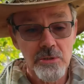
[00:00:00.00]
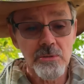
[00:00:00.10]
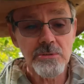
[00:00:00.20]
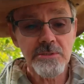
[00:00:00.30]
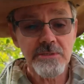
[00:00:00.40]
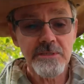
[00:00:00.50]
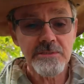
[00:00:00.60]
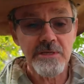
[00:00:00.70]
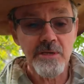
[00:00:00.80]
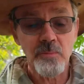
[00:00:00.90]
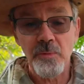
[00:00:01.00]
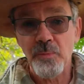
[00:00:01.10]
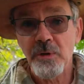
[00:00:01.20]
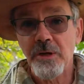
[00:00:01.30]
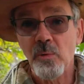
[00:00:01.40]
Also, it doesn't help we
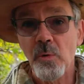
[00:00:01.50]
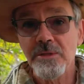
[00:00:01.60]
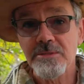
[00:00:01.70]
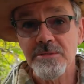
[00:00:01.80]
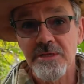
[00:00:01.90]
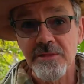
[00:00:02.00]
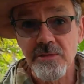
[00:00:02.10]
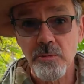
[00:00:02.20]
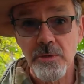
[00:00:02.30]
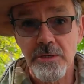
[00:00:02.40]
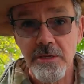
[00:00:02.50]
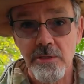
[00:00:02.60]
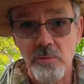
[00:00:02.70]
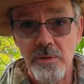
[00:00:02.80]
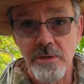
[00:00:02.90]
put out one snare and think we're going to
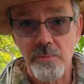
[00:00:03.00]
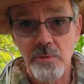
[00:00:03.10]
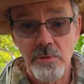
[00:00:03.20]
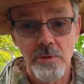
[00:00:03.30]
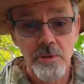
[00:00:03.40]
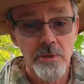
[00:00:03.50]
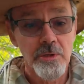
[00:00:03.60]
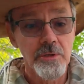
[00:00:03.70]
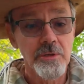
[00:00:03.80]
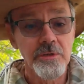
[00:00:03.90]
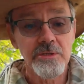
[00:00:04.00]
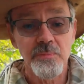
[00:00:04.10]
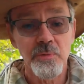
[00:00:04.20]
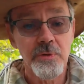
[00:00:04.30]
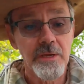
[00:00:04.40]
catch one animal. You need to
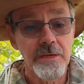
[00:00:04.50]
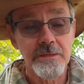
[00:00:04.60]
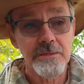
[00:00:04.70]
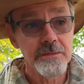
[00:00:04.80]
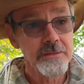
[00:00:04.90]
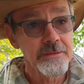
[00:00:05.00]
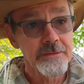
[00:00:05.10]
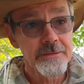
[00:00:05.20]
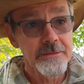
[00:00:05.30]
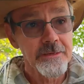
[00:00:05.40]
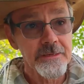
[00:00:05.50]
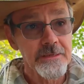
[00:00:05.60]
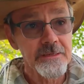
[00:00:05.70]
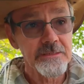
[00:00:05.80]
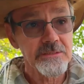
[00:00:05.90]
put out
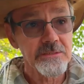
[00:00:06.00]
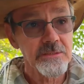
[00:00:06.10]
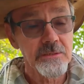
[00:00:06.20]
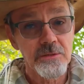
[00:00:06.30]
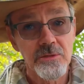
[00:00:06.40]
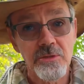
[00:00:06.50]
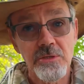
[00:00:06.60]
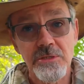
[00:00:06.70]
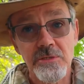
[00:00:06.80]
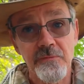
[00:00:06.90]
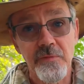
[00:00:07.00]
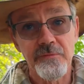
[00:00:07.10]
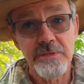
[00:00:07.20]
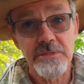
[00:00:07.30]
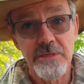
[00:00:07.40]
at least 30 to
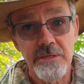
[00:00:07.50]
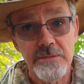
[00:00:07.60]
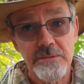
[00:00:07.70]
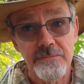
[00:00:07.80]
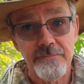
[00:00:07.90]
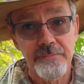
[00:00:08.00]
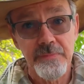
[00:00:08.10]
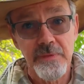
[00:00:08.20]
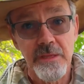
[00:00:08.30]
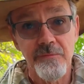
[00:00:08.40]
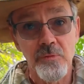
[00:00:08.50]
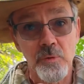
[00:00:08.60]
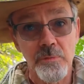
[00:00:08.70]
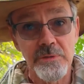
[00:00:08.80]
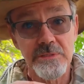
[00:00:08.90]
50 snares if you
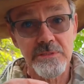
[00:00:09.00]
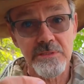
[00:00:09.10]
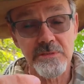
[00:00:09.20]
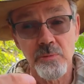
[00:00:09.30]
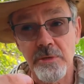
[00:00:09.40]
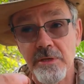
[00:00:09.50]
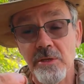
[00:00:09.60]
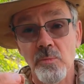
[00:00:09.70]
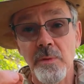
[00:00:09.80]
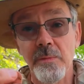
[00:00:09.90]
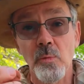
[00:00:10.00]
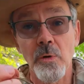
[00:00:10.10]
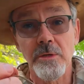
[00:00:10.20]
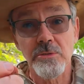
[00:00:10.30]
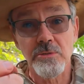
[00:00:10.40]
want to be successful. You want to catch maybe
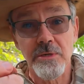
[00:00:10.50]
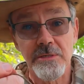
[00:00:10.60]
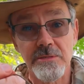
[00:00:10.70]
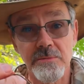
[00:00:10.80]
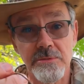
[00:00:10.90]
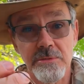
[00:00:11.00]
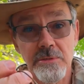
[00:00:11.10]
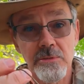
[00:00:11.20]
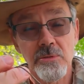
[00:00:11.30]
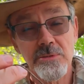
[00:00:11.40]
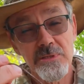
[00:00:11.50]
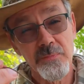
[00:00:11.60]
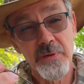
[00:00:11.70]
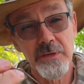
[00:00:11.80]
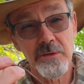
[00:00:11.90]
one or two items. Also
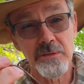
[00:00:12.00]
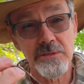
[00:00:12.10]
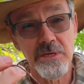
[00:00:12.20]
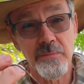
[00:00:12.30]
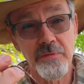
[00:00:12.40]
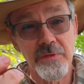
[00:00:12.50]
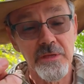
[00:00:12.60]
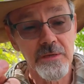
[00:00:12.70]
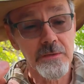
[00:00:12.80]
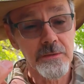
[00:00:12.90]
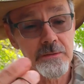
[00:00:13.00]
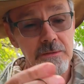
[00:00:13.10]
depending on the time of the year.